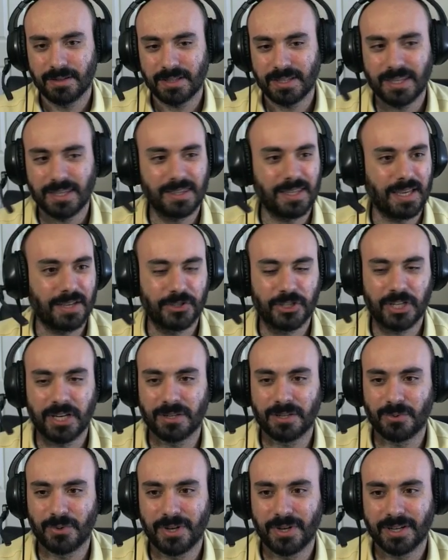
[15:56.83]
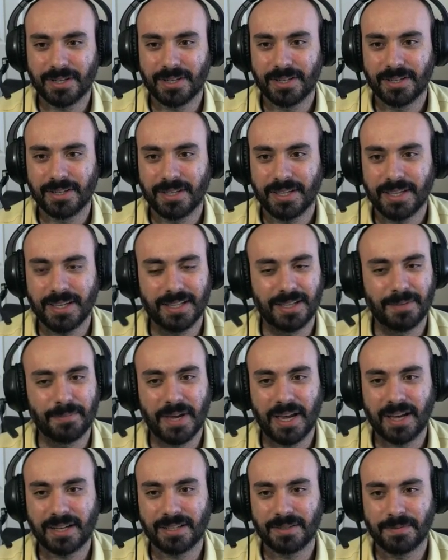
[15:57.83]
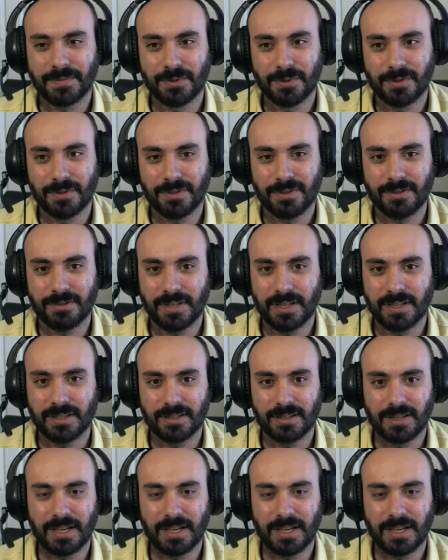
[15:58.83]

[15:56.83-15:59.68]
Get that Shadow Walk, heal him back to full, and